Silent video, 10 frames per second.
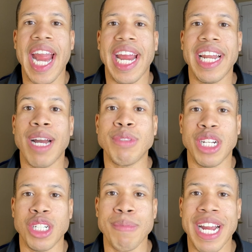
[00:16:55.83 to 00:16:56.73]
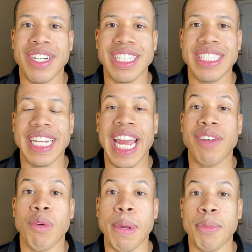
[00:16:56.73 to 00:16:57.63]
And I'm touching back on this again.
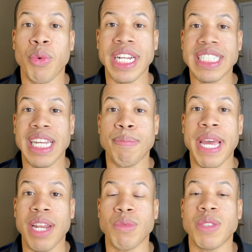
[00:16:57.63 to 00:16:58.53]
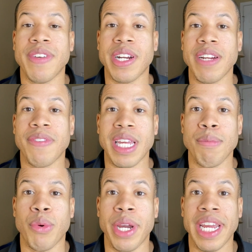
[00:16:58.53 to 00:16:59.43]
Remember when I said Ben was very
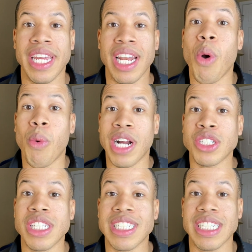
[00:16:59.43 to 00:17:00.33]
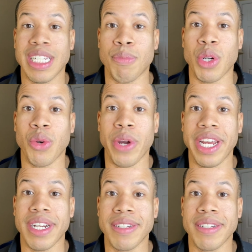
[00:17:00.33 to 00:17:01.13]
flamboyant? We'll watch this clip real quick.